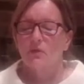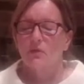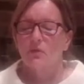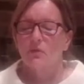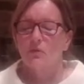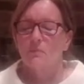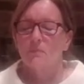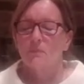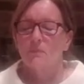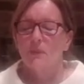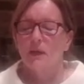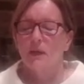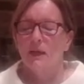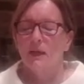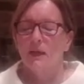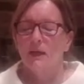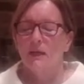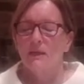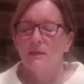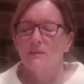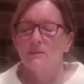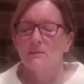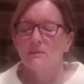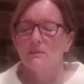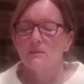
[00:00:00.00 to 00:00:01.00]
Your
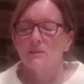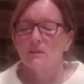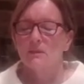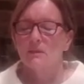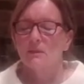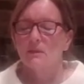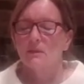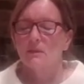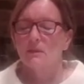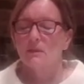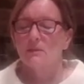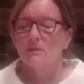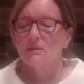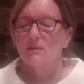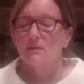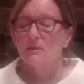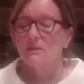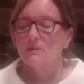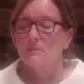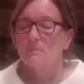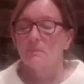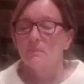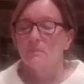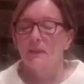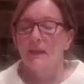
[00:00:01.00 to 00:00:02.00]
mind
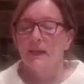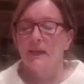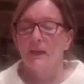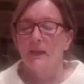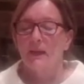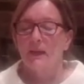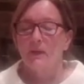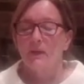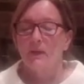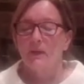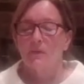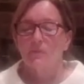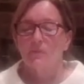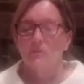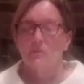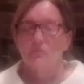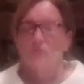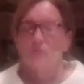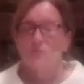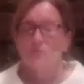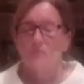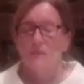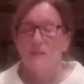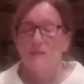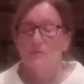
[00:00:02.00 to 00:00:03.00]
is bound to be,
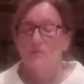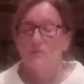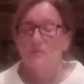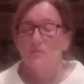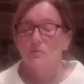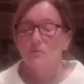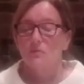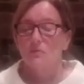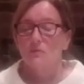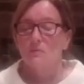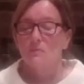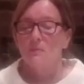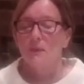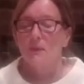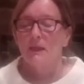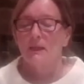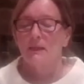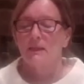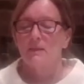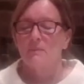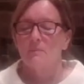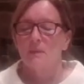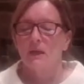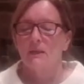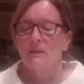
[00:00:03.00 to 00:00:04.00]
it's called the monkey
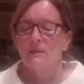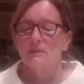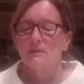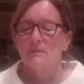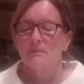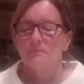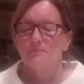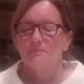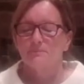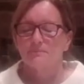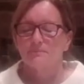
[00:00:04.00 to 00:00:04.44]
mind.